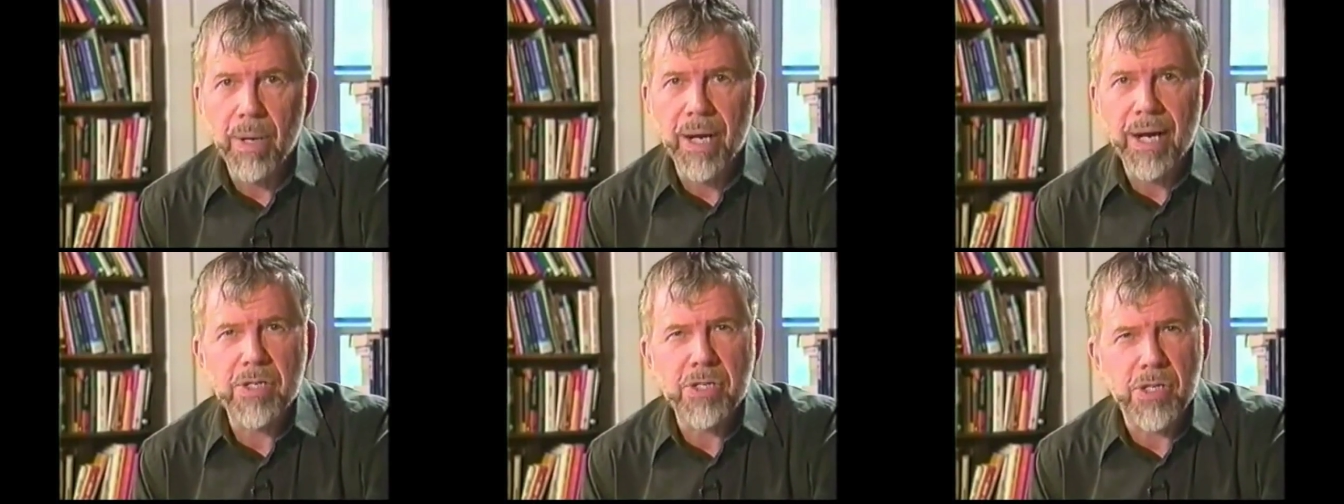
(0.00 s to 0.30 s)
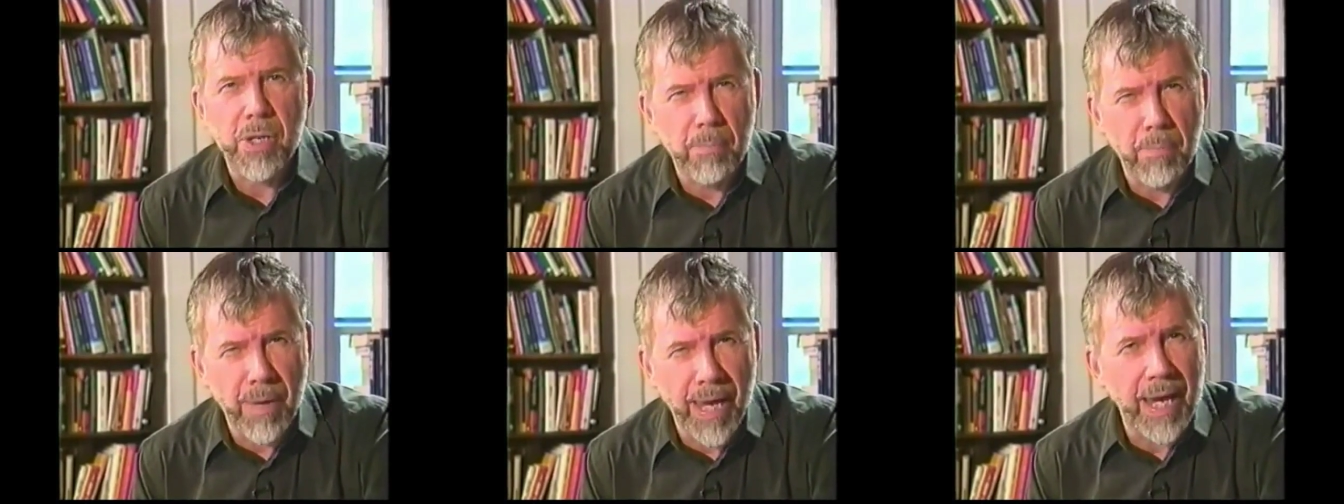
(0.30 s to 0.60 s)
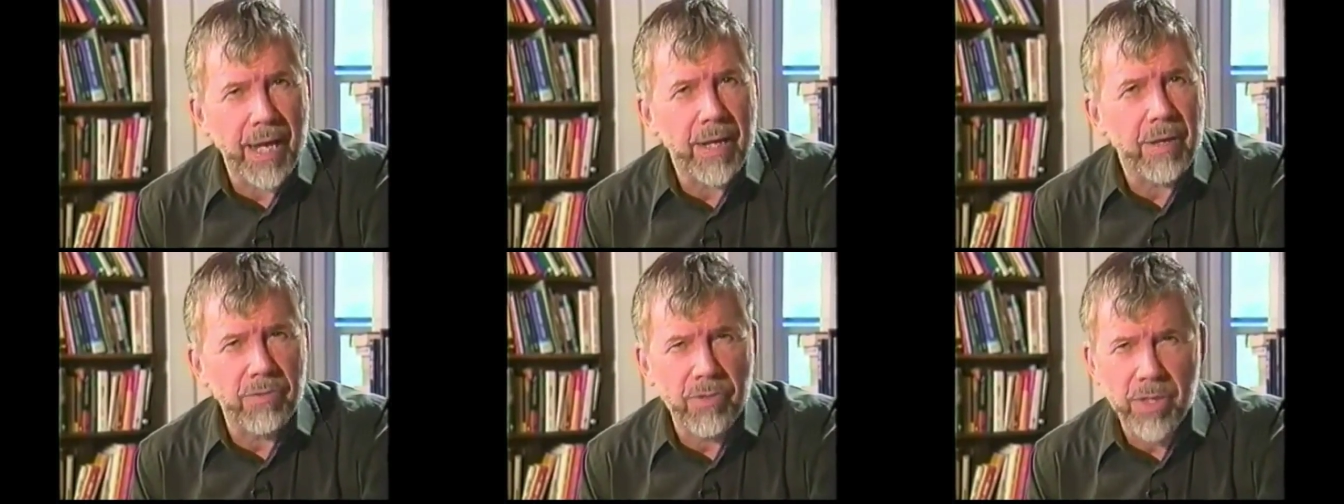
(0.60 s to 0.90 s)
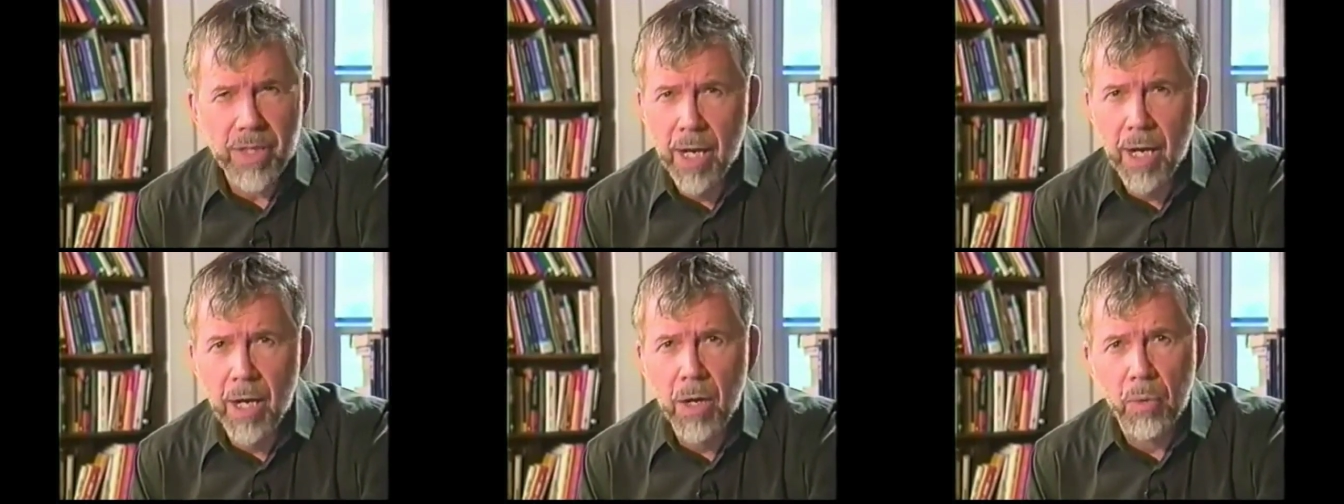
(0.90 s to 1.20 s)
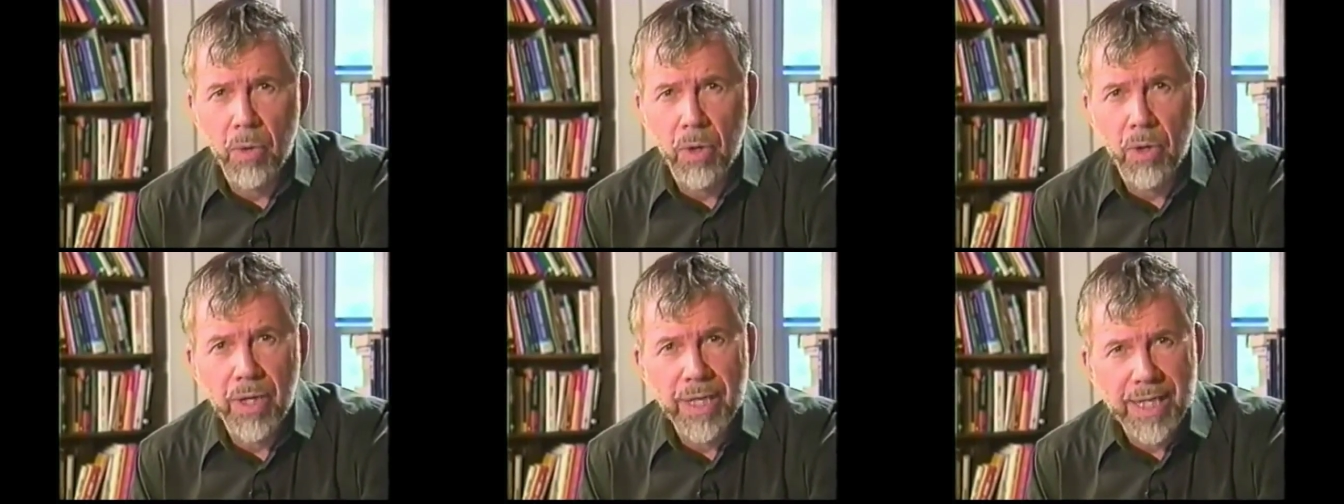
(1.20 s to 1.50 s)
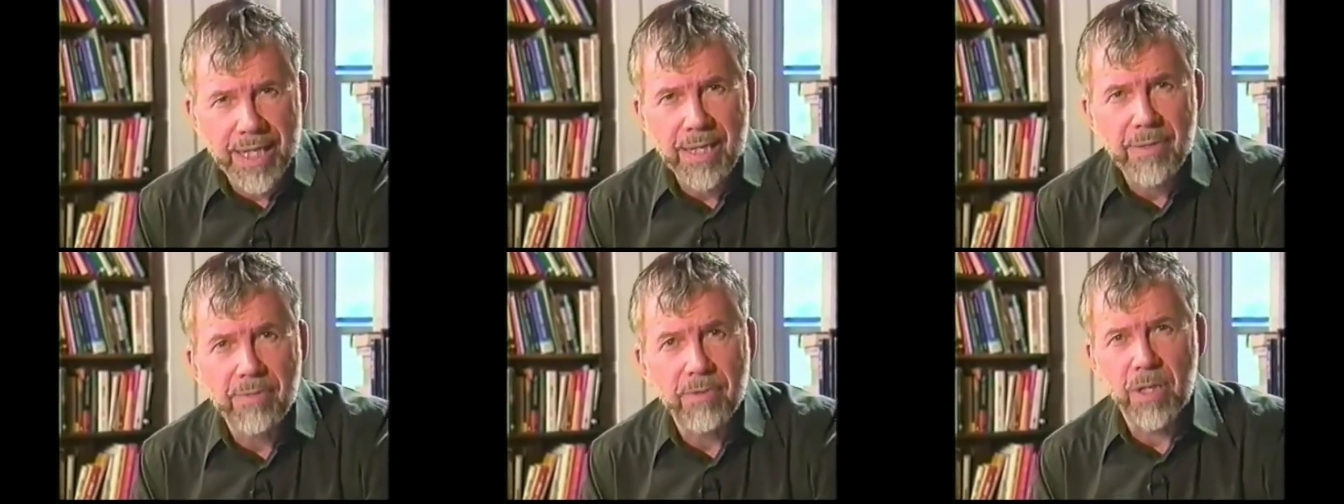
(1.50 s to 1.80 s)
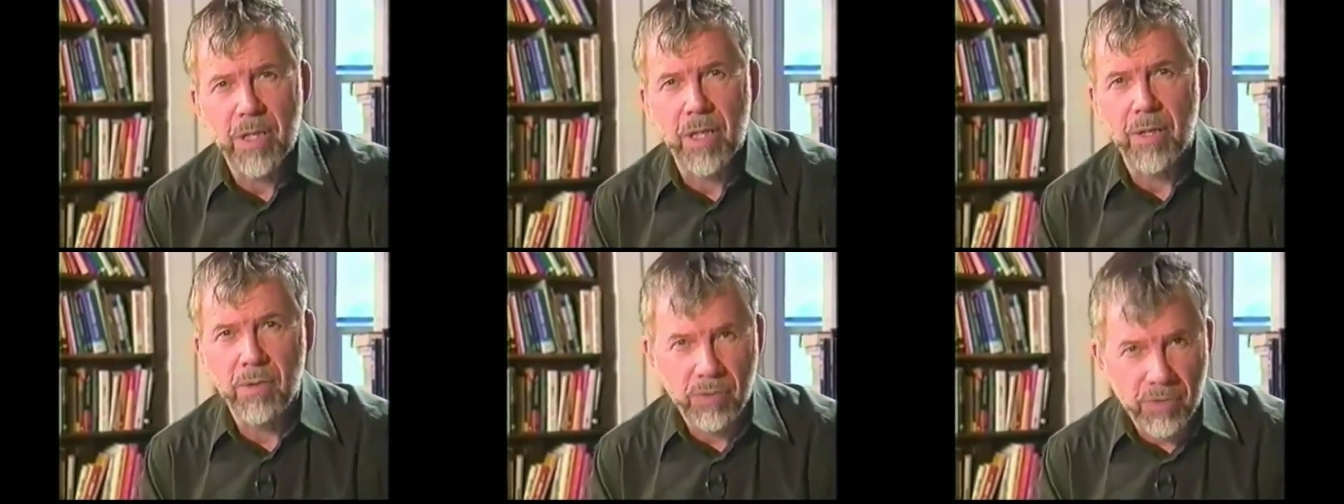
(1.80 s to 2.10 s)
but as a man of the hour,
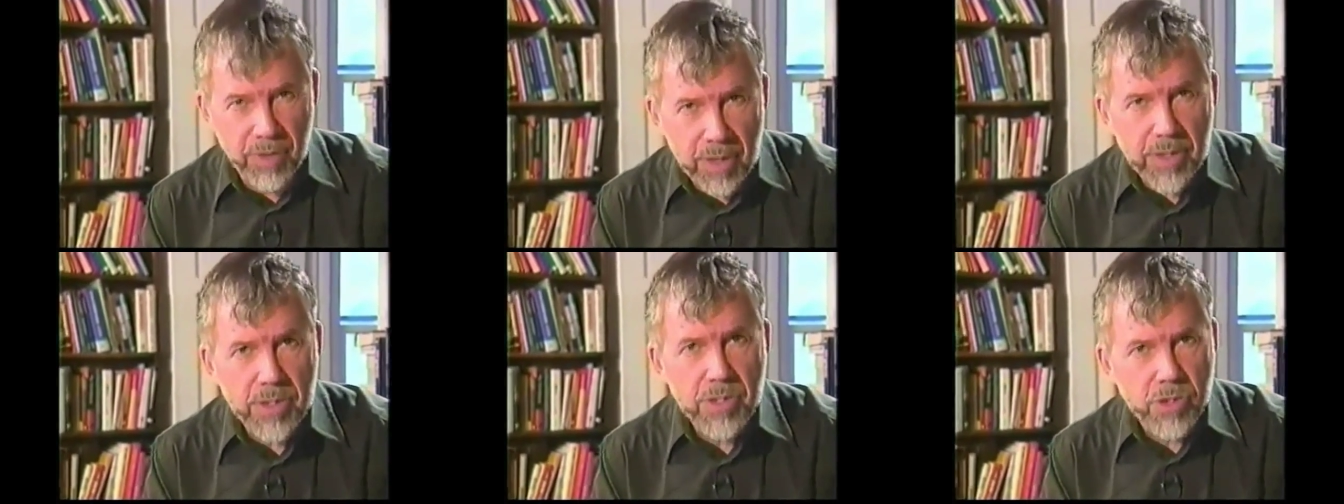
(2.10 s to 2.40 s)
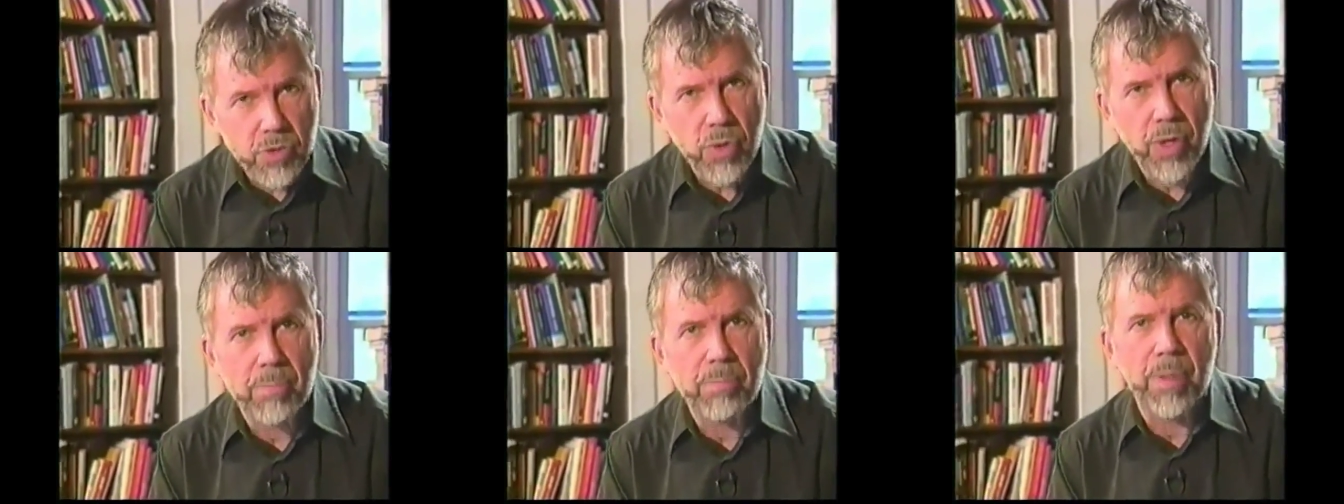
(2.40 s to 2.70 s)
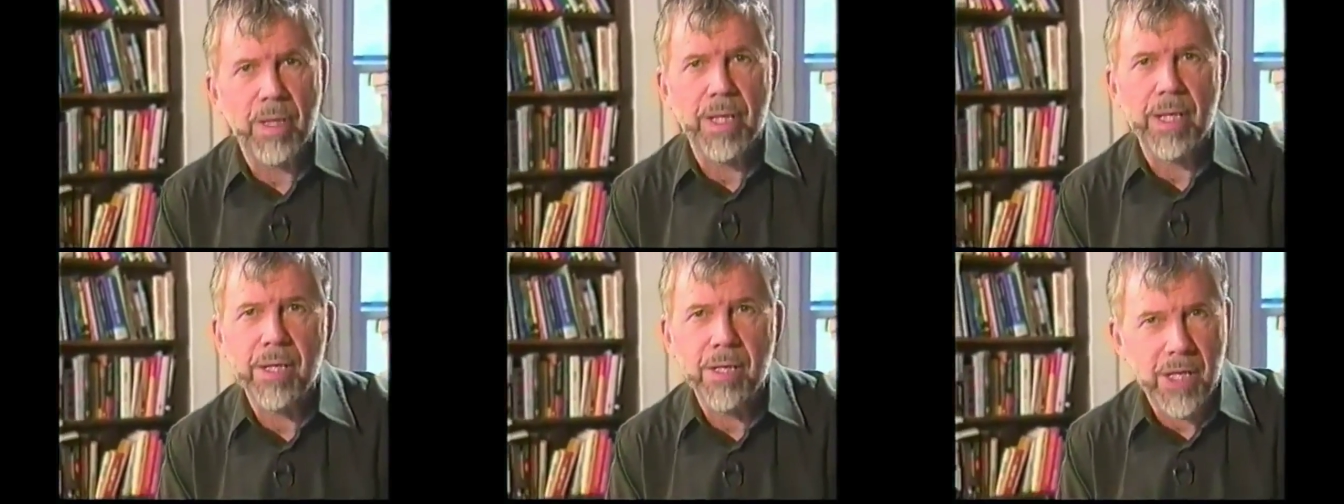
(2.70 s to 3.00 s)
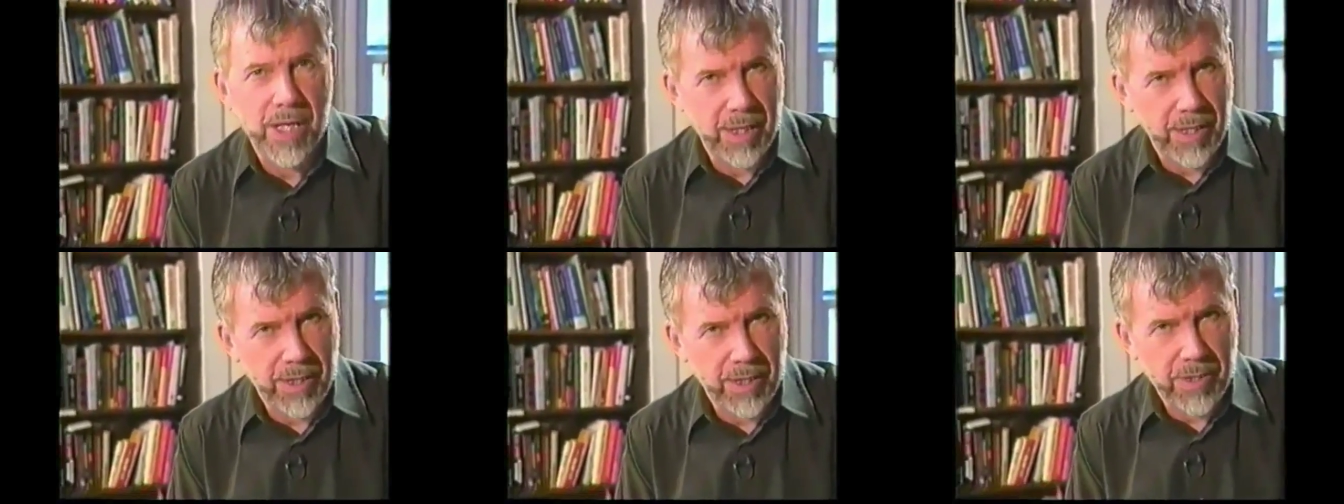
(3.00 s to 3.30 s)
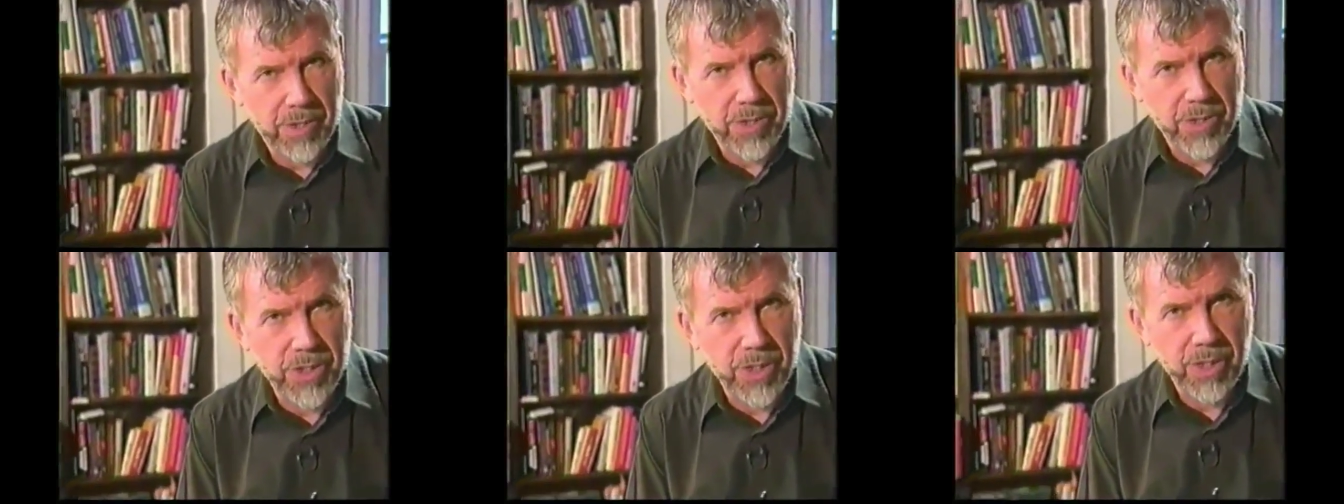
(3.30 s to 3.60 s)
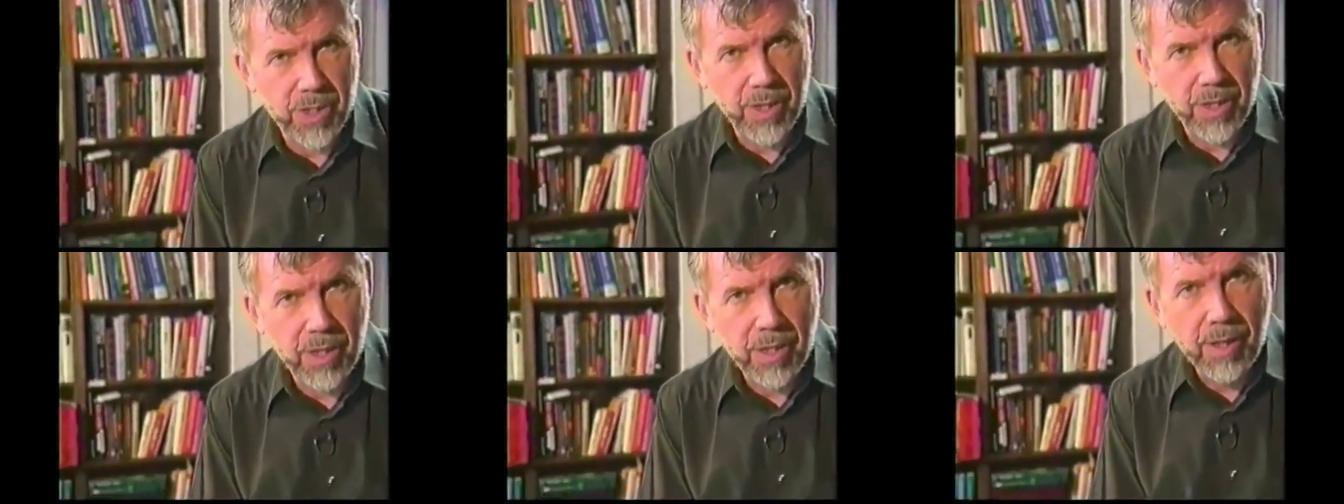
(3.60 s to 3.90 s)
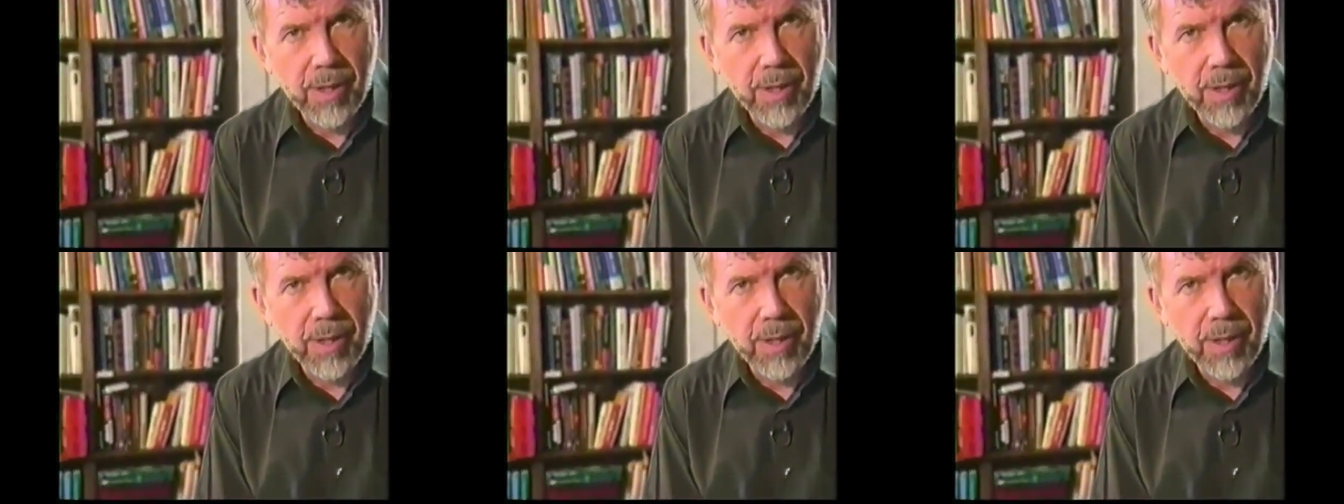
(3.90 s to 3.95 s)
even in these troubling days.